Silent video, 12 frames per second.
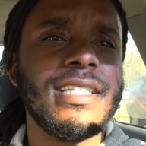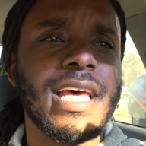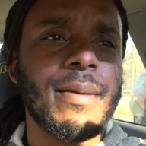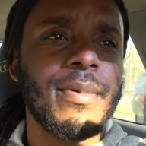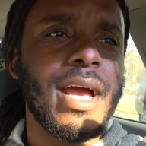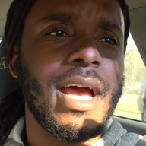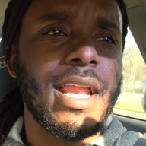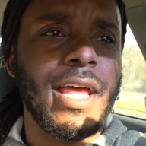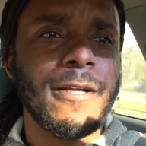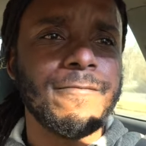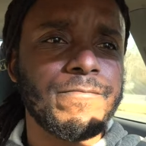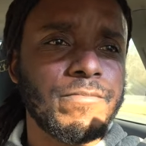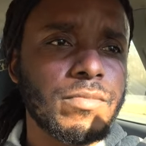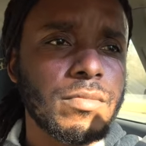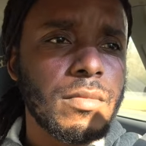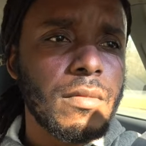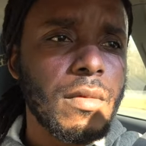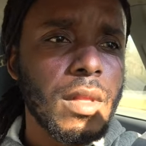type guy
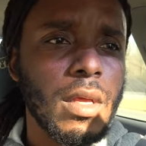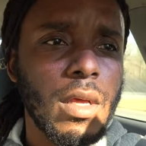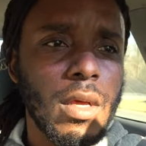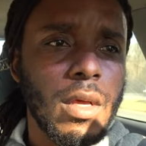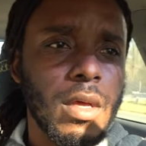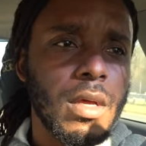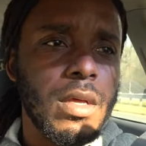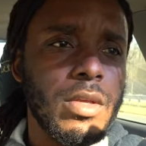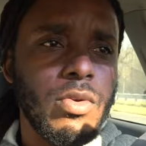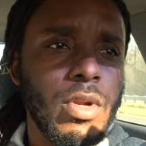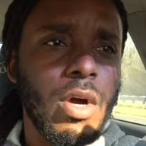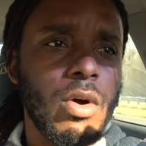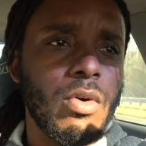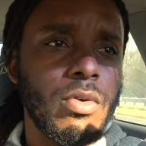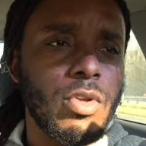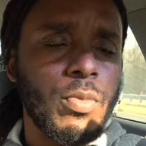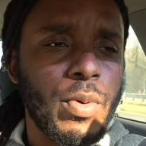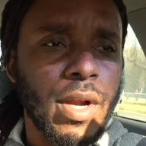that, you
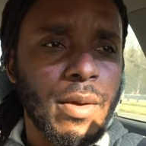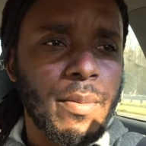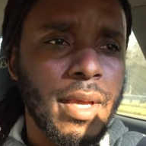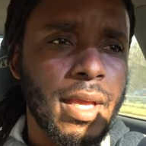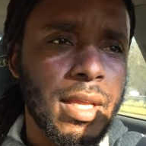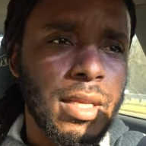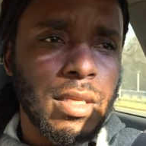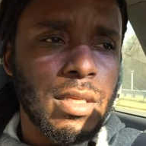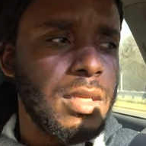know, you bring him in,